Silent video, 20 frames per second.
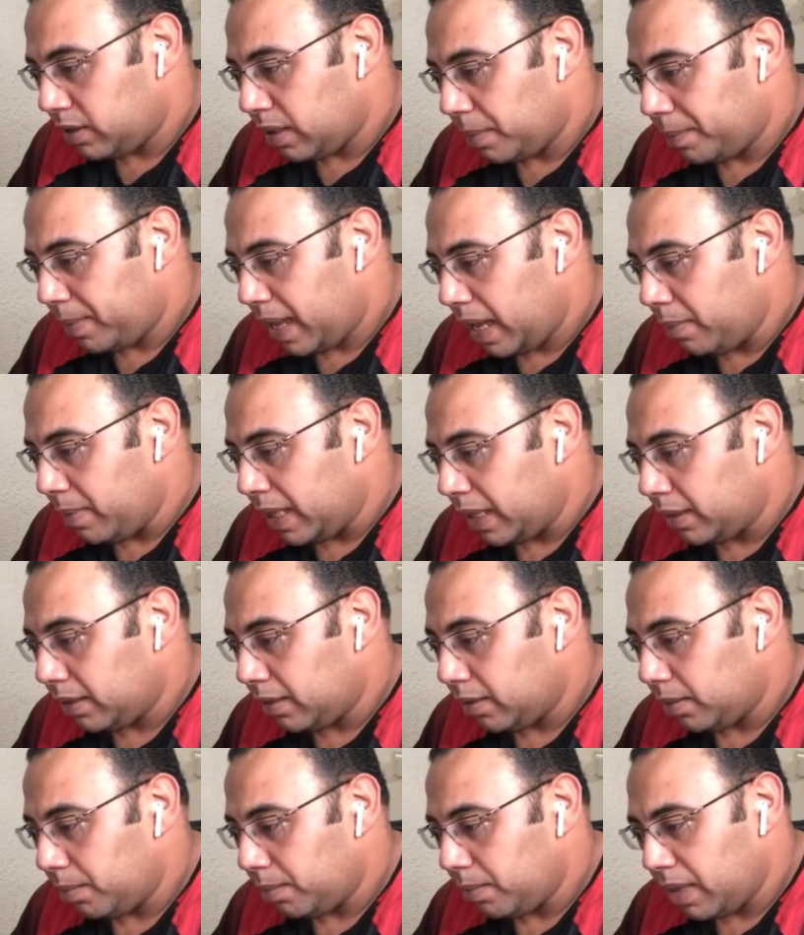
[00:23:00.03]
the payment
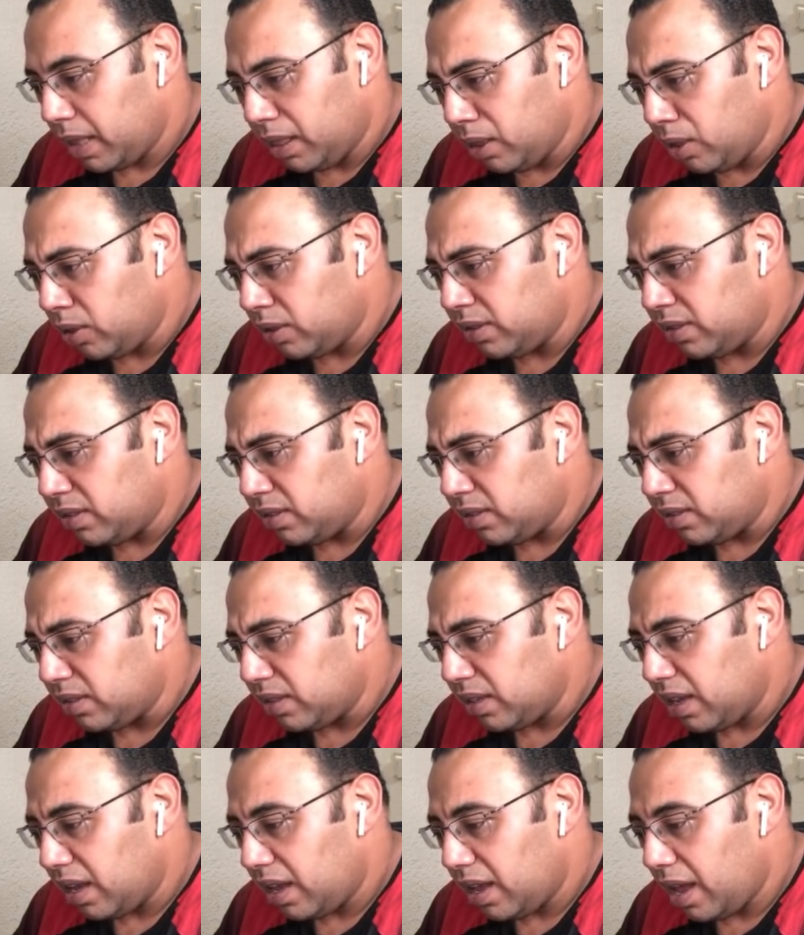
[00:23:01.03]
methods
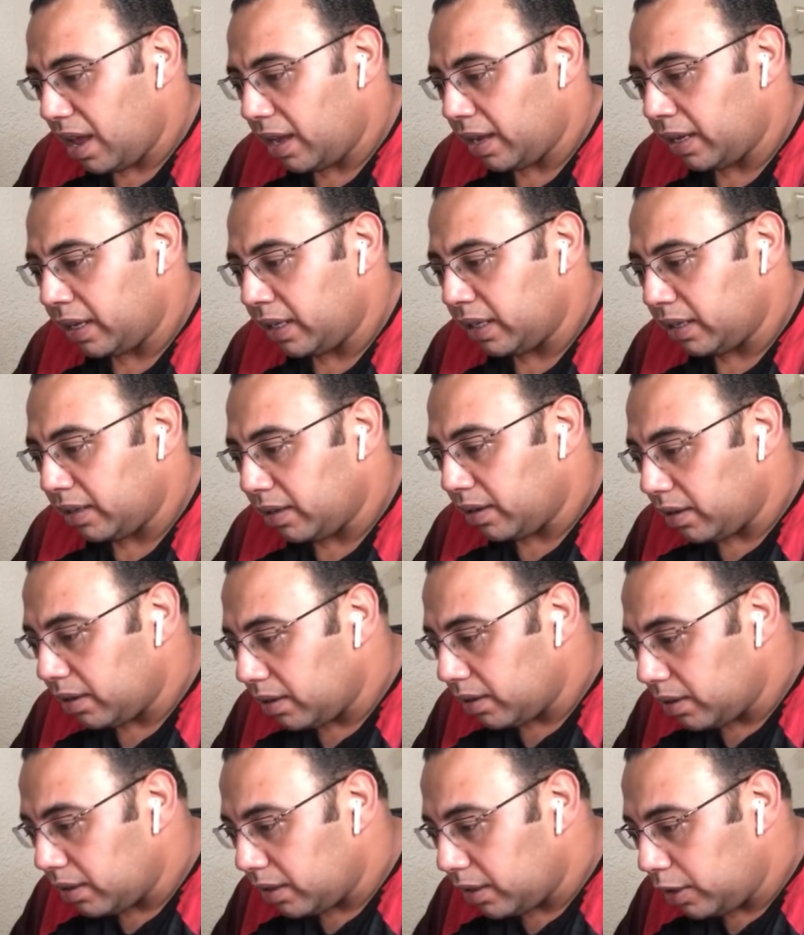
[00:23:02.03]
I
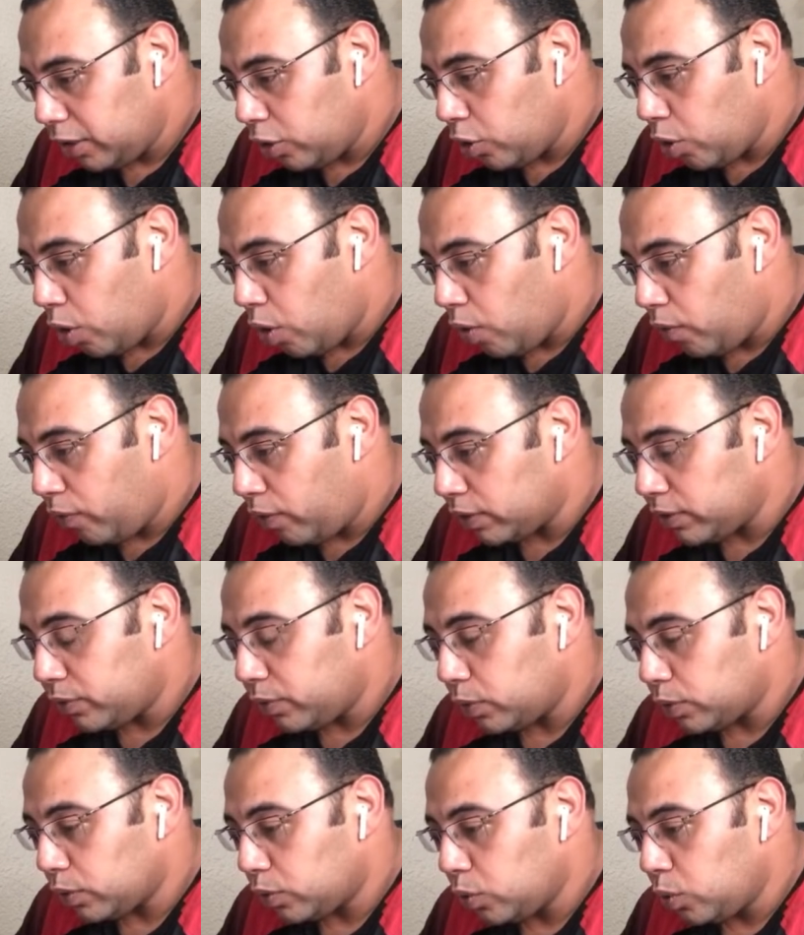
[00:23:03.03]
you offer
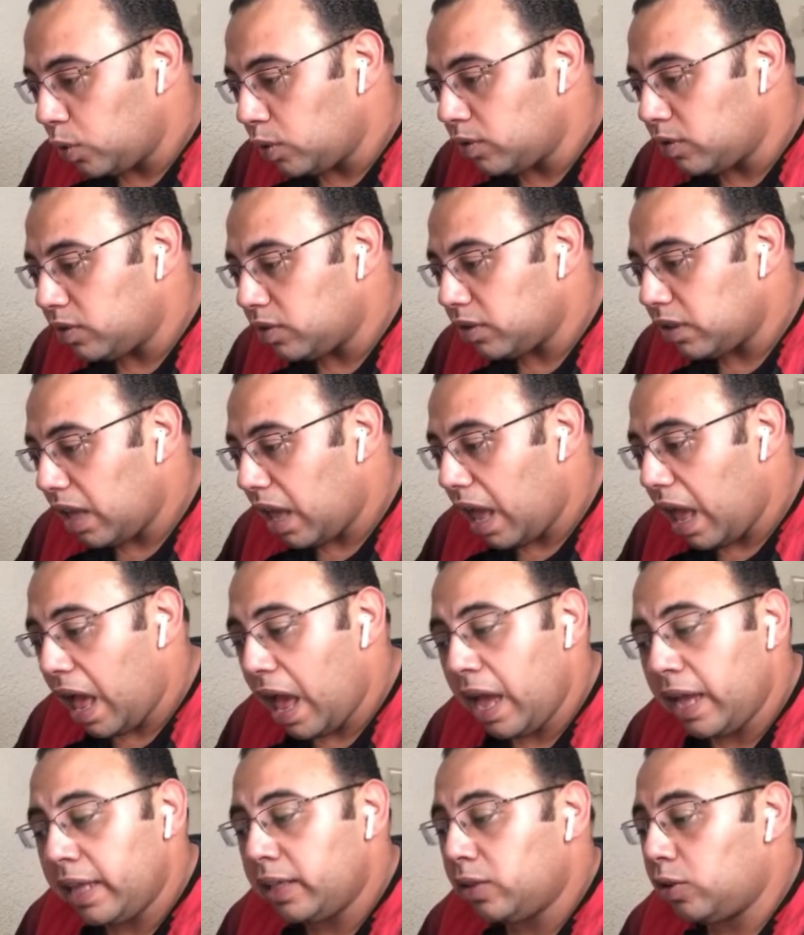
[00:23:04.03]
for tools?
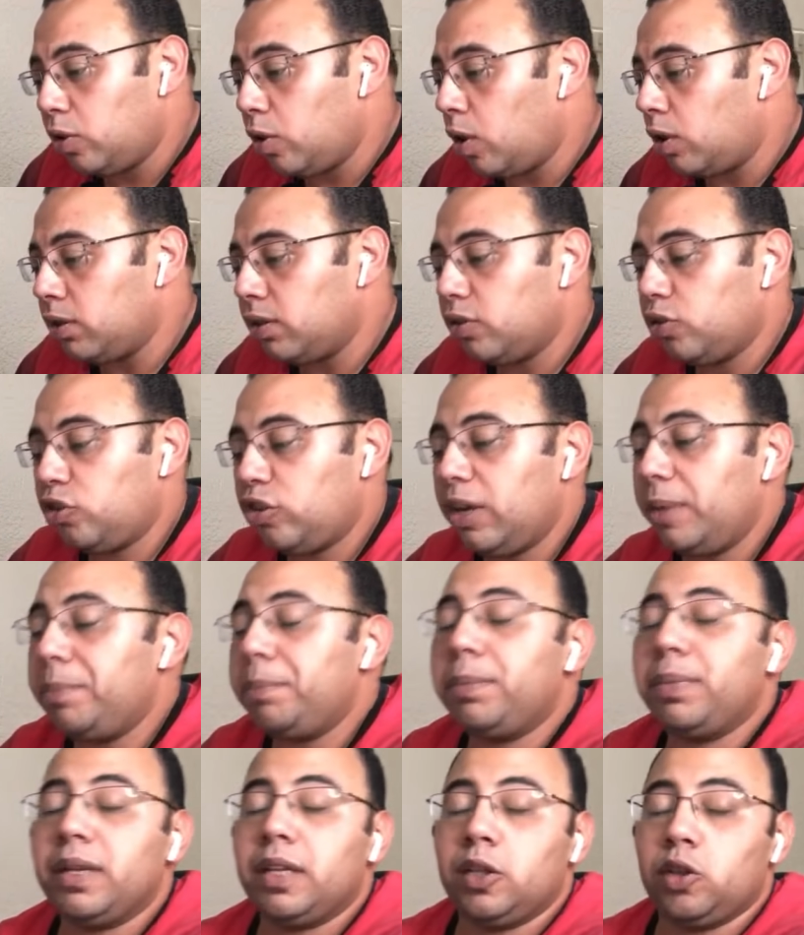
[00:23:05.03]
I don't ship
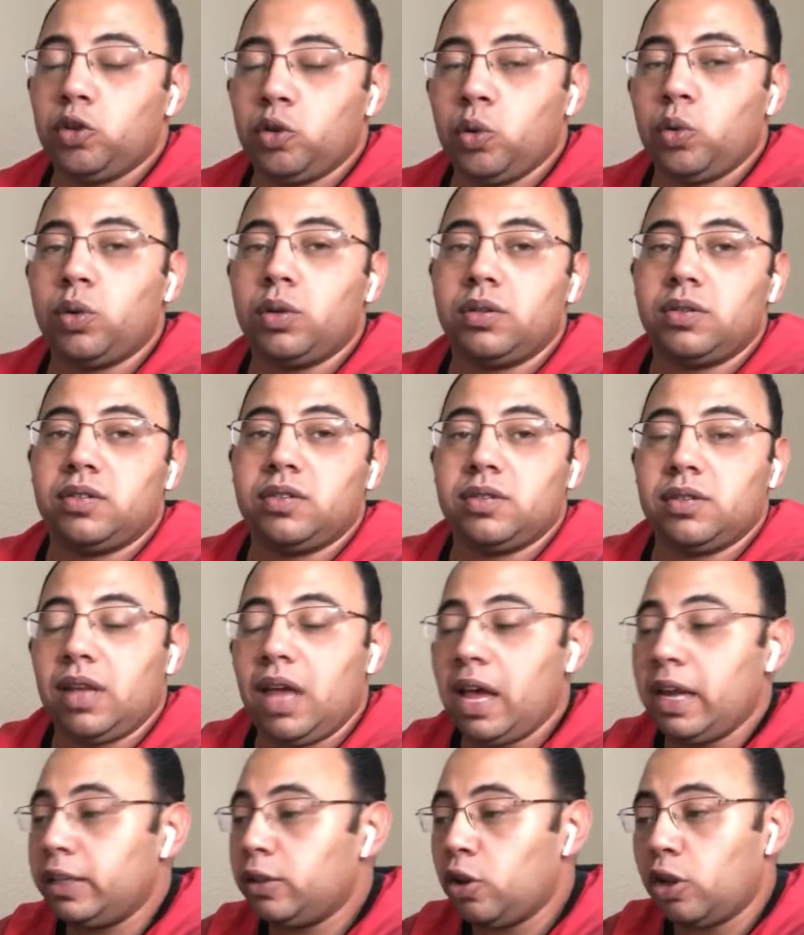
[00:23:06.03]
tools.
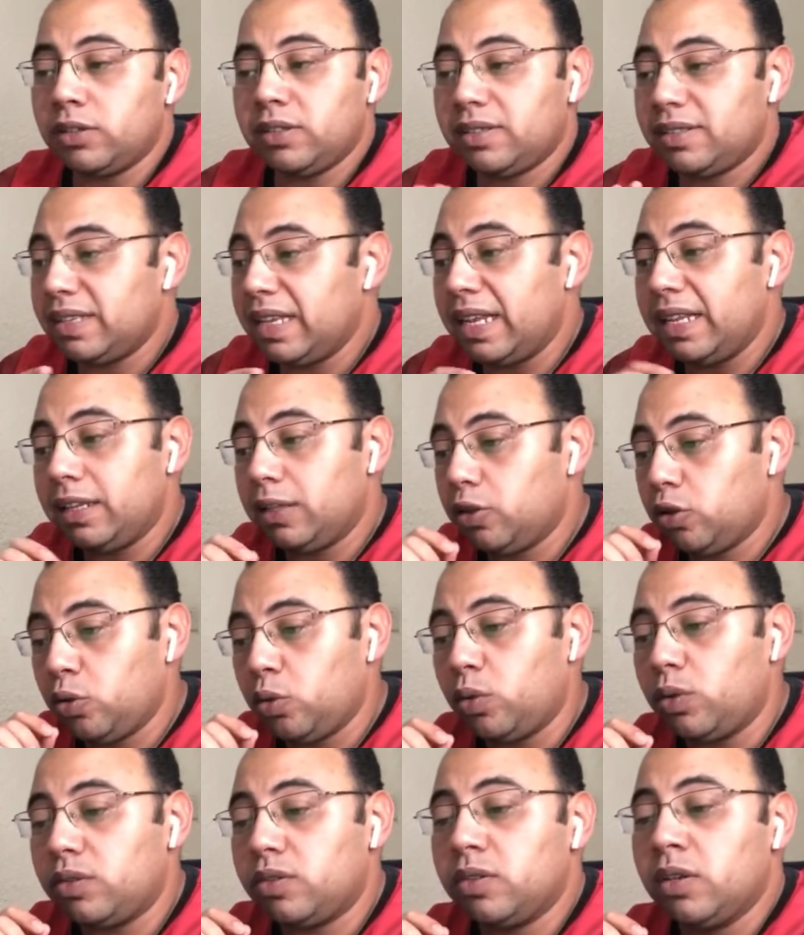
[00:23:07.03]
I don't sell
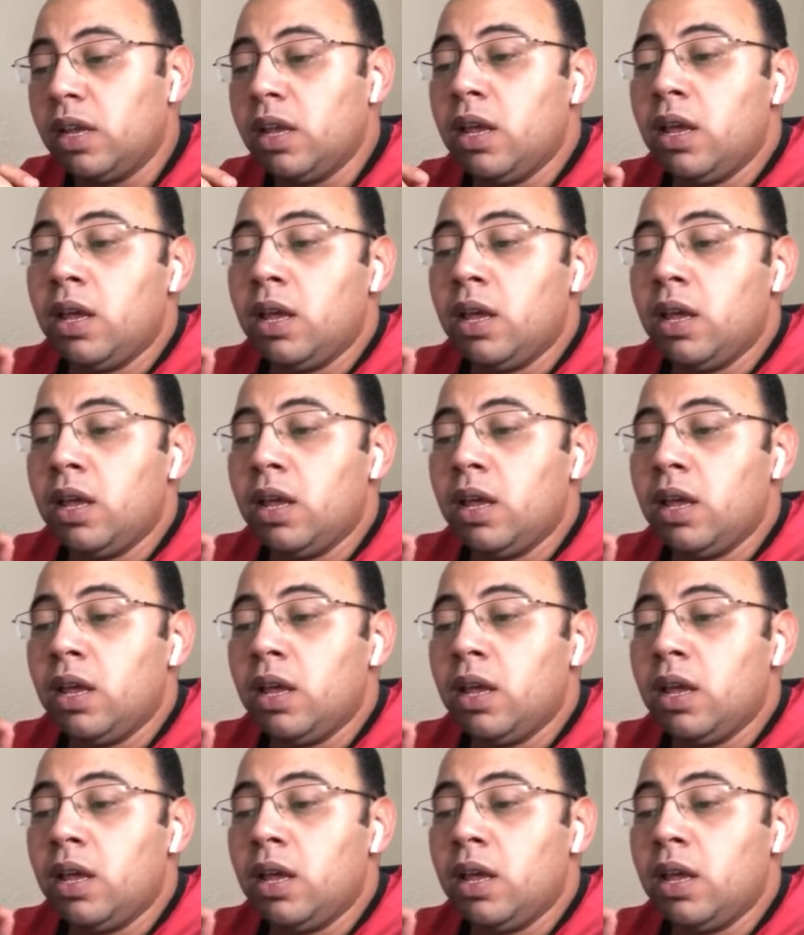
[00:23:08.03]
tools.